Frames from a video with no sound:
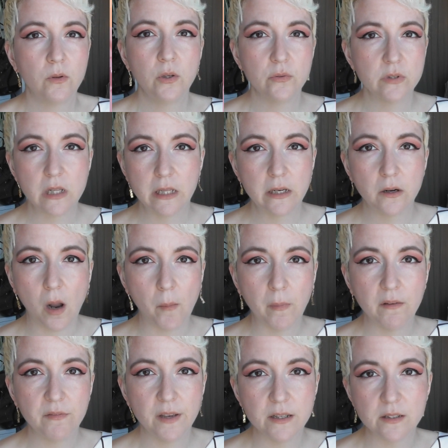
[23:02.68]
use glitter on my
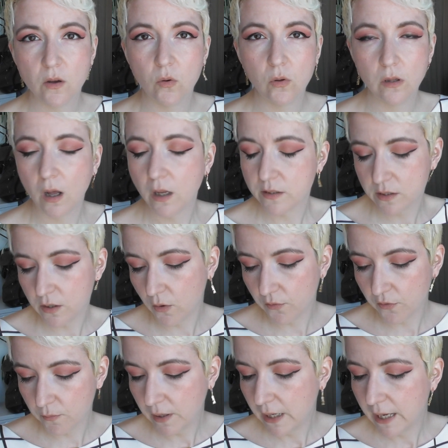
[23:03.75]
face a whole lot. So
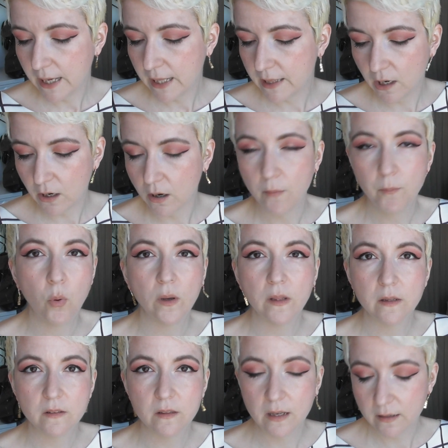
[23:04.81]
for me, they're a
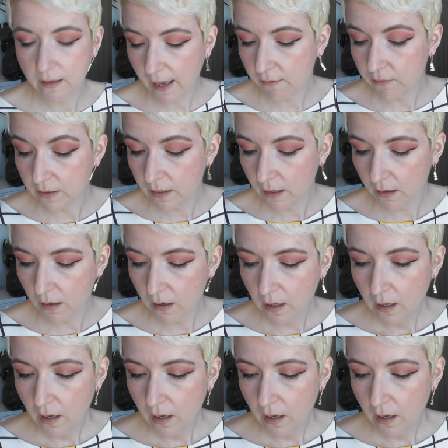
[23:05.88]
pointless thing to have in there,